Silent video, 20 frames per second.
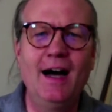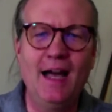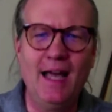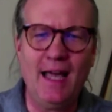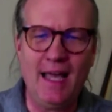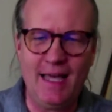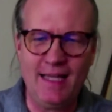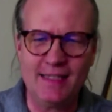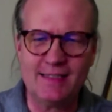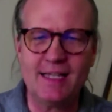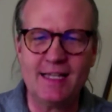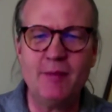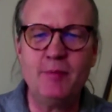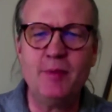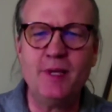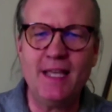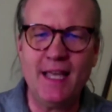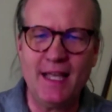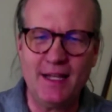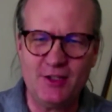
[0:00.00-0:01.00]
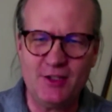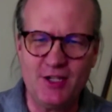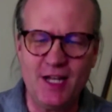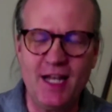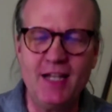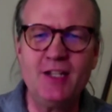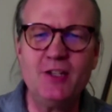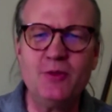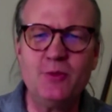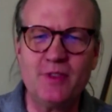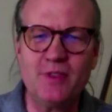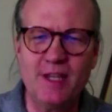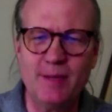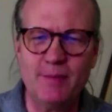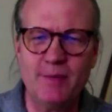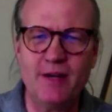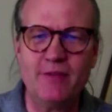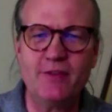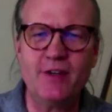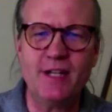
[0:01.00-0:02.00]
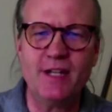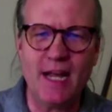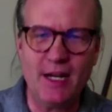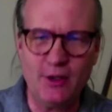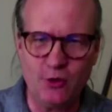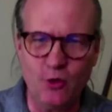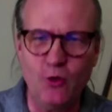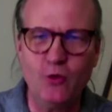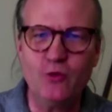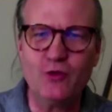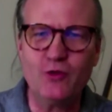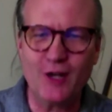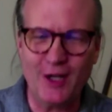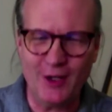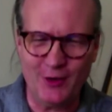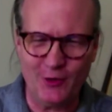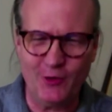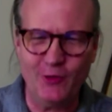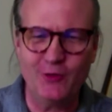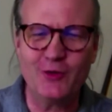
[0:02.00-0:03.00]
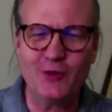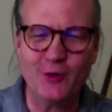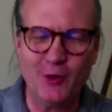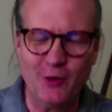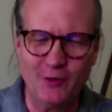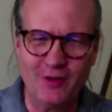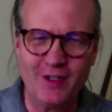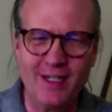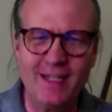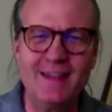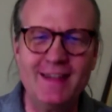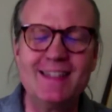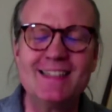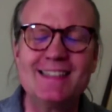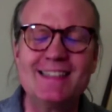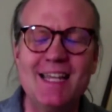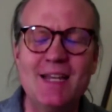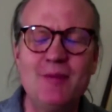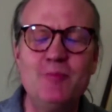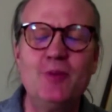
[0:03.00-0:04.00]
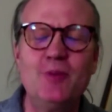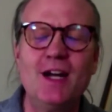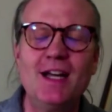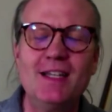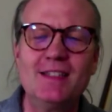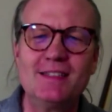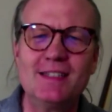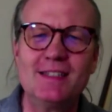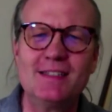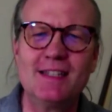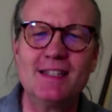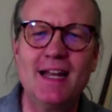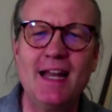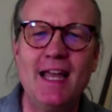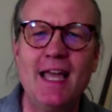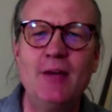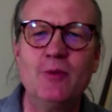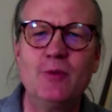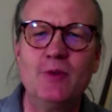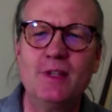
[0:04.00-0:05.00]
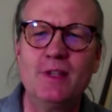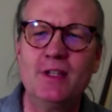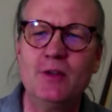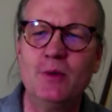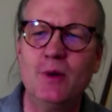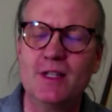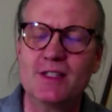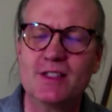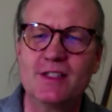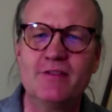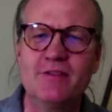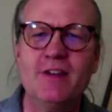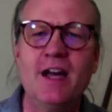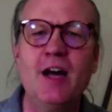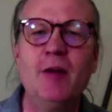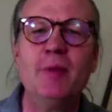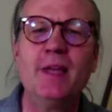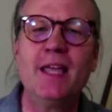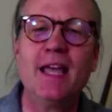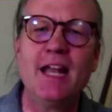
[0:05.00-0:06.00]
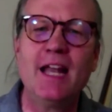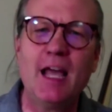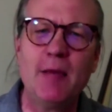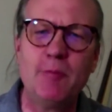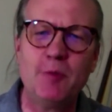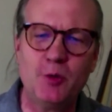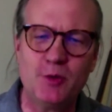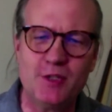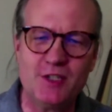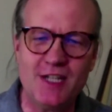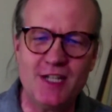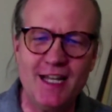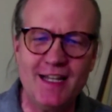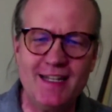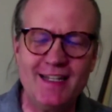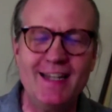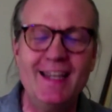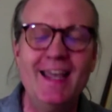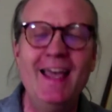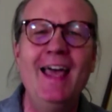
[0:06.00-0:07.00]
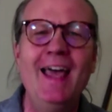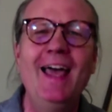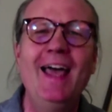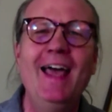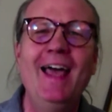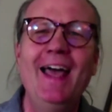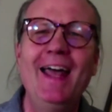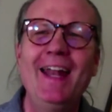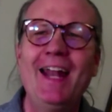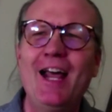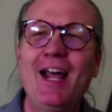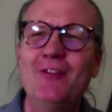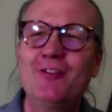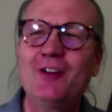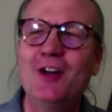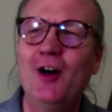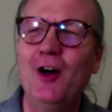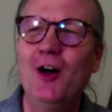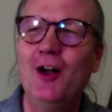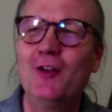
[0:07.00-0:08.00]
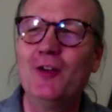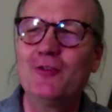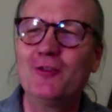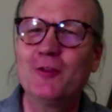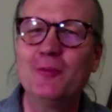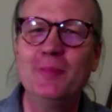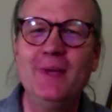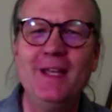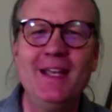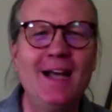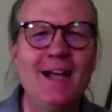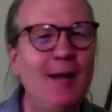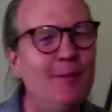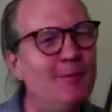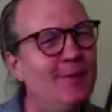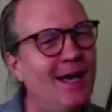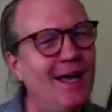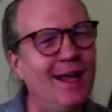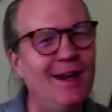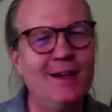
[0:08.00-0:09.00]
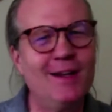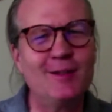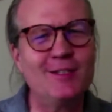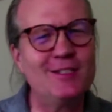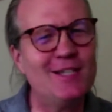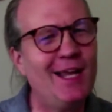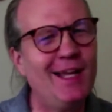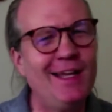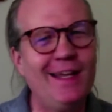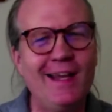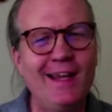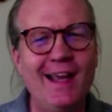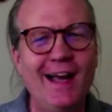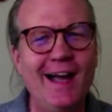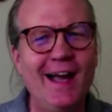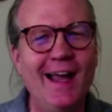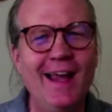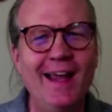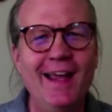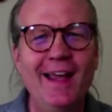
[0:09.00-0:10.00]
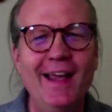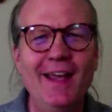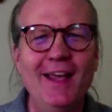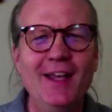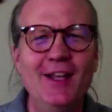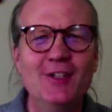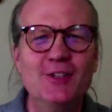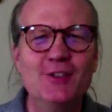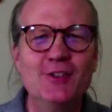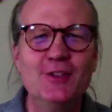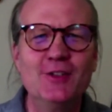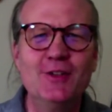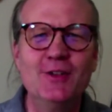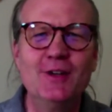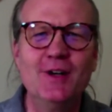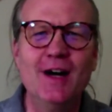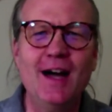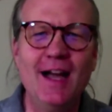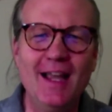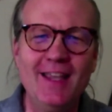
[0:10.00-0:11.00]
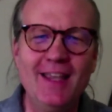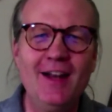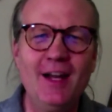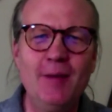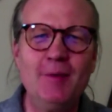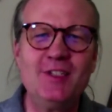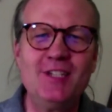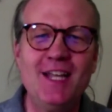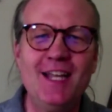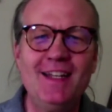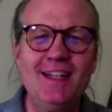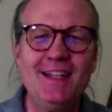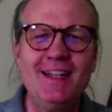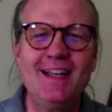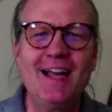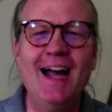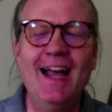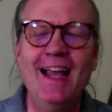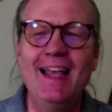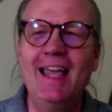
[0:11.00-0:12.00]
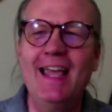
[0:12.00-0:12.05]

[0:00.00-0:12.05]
as I began chanting with them every night over and over and over again, the same process that I had with the Il-Won-Sang Vow began happening with chanting. And I have gone from being, I'm not a chanting guy, to, I'm a chanting guy.